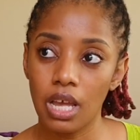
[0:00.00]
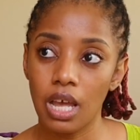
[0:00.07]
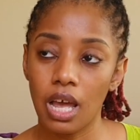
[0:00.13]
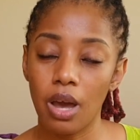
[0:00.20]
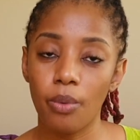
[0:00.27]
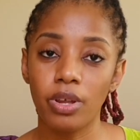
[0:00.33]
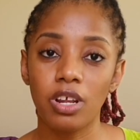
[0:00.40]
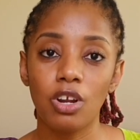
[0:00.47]

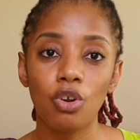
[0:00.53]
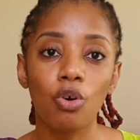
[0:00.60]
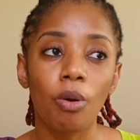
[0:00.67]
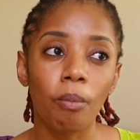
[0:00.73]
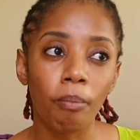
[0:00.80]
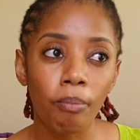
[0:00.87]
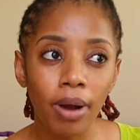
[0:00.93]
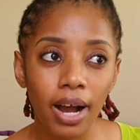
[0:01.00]
And when you look
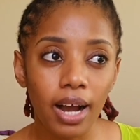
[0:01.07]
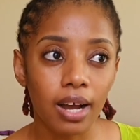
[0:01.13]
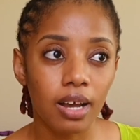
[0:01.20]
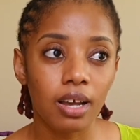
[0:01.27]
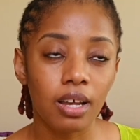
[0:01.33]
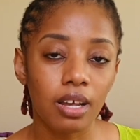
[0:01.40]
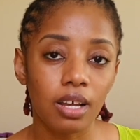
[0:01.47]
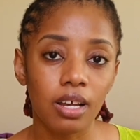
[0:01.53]
back
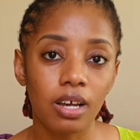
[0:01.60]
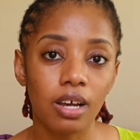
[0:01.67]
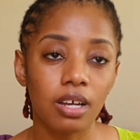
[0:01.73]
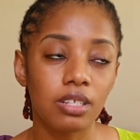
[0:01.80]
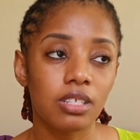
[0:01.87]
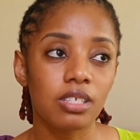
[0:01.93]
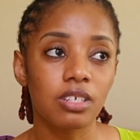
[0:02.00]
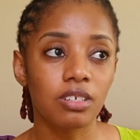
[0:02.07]
on
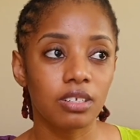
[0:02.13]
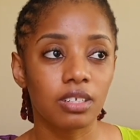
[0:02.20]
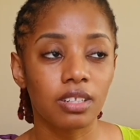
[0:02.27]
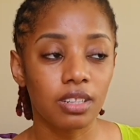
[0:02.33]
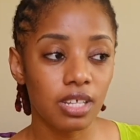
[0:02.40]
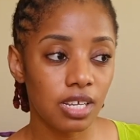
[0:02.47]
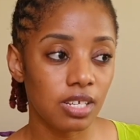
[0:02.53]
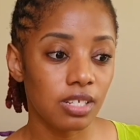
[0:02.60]
certain
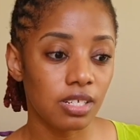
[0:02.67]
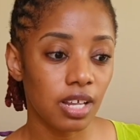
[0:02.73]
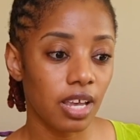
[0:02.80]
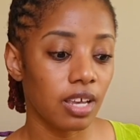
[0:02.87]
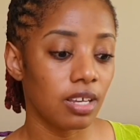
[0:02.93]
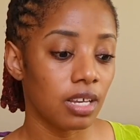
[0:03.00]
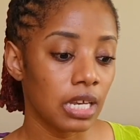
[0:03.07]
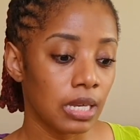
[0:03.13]
things, like,